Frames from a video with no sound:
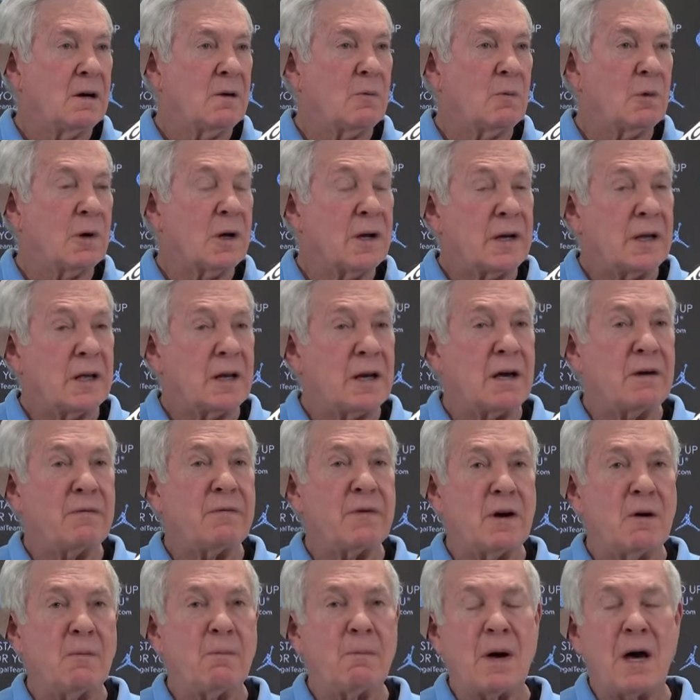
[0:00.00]
we're in the
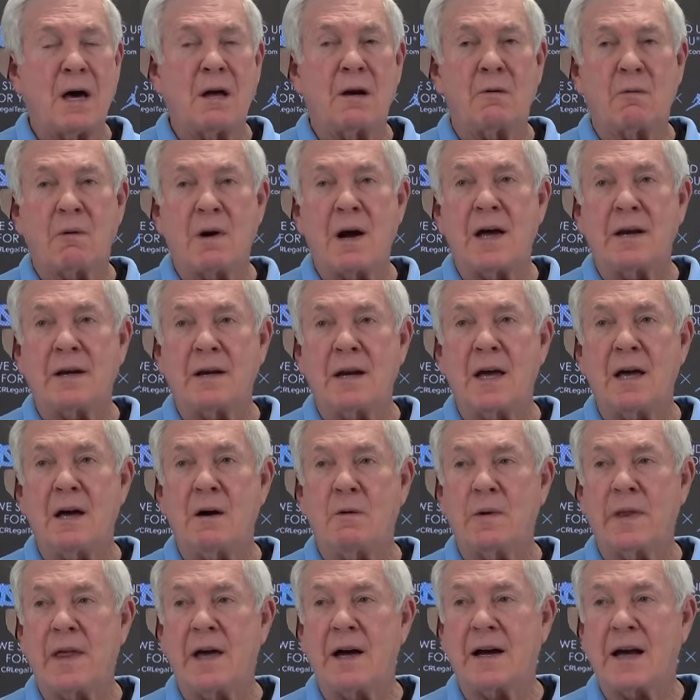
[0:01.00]
NFL model right now
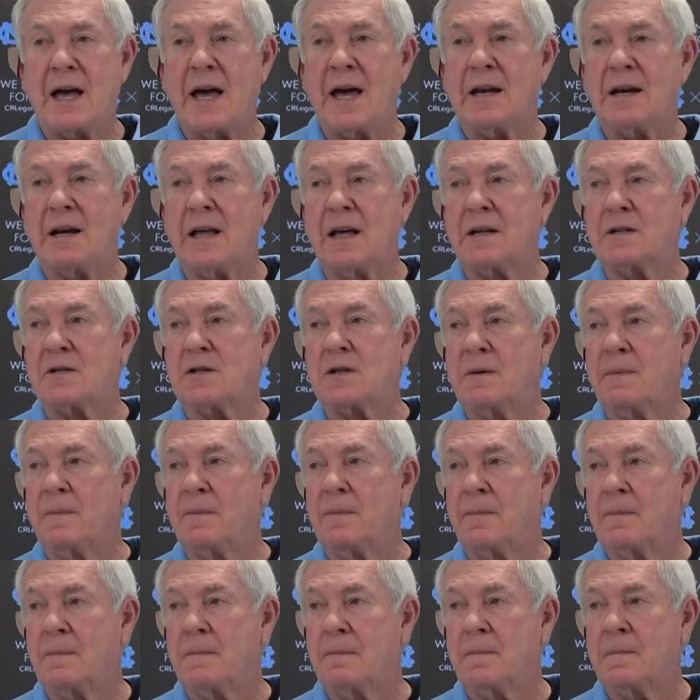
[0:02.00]
without guidelines.
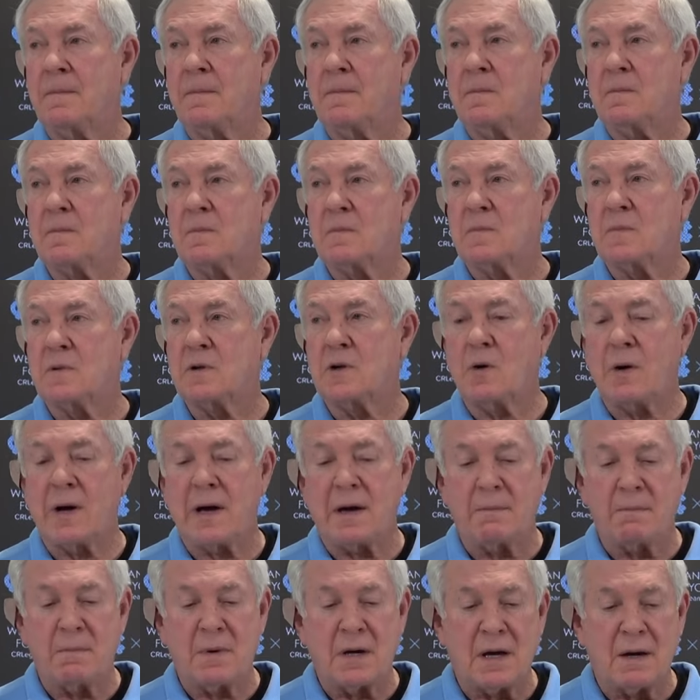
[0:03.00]
So
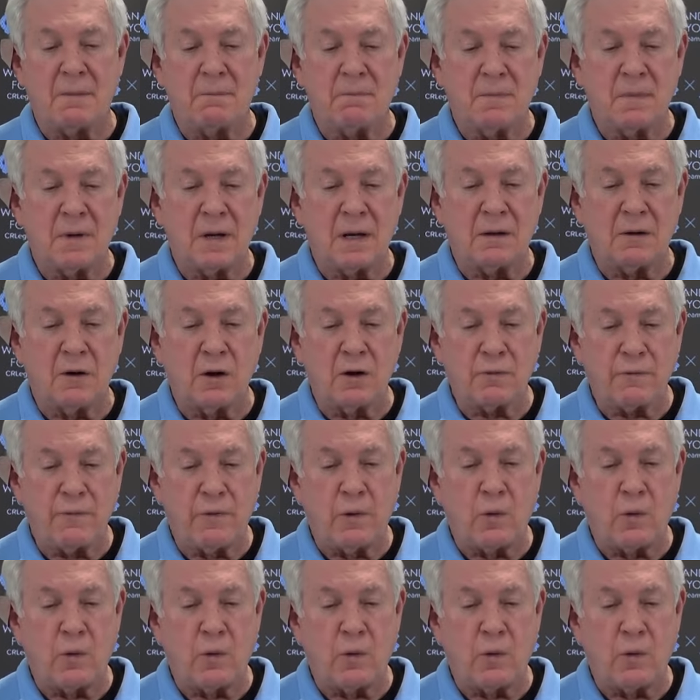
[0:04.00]
I look